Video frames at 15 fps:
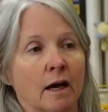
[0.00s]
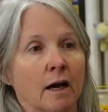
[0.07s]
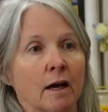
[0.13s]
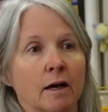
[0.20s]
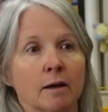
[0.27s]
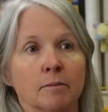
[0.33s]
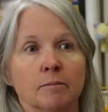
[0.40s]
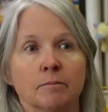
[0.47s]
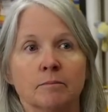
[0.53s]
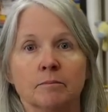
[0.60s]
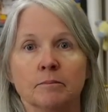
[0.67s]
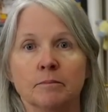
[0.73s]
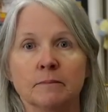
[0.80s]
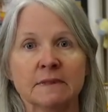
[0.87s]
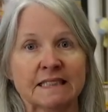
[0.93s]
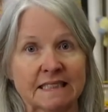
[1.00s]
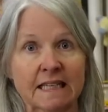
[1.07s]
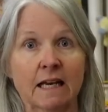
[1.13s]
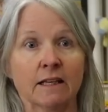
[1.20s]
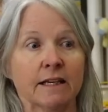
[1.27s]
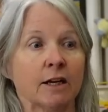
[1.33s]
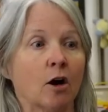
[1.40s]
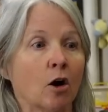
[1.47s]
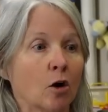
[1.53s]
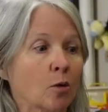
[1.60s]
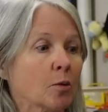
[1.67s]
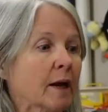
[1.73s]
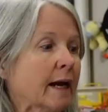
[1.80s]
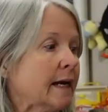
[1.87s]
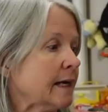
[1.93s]
um, selling
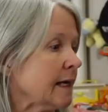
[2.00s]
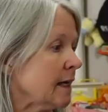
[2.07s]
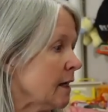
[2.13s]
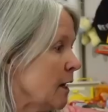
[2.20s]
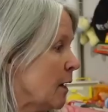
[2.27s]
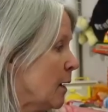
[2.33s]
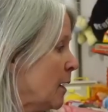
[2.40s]
already,